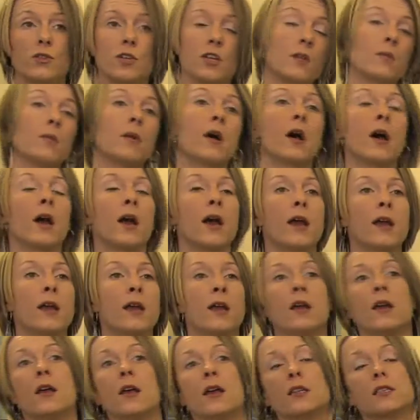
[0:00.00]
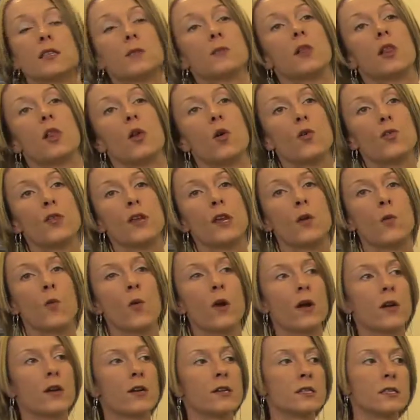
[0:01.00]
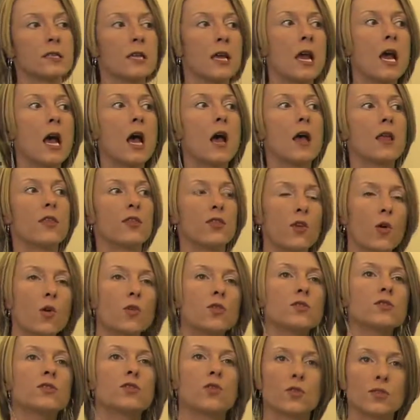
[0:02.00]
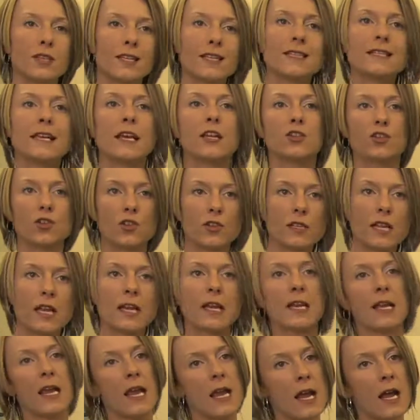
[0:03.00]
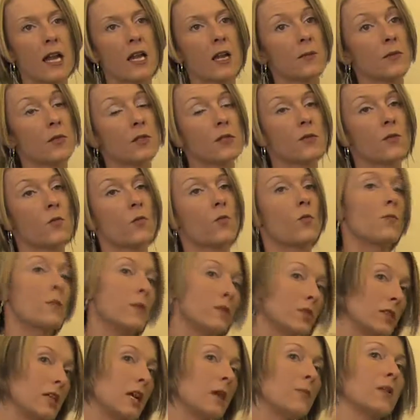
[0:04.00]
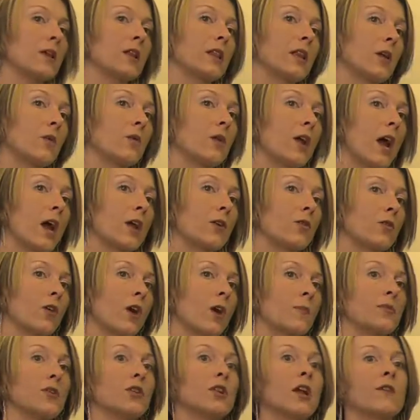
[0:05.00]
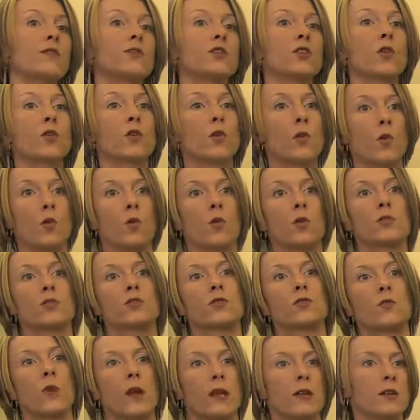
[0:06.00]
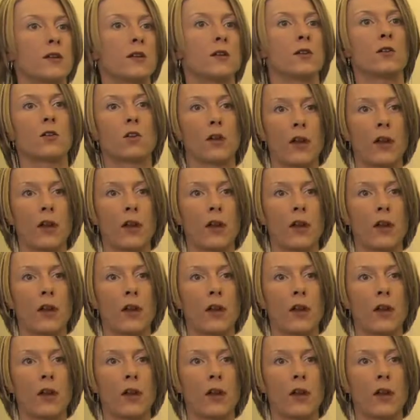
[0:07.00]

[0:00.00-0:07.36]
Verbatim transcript: you can buy some clothing. Whereas those those essential day-to-day -day items, typically when I grew up, you'd have to go to Olds or Red Deer or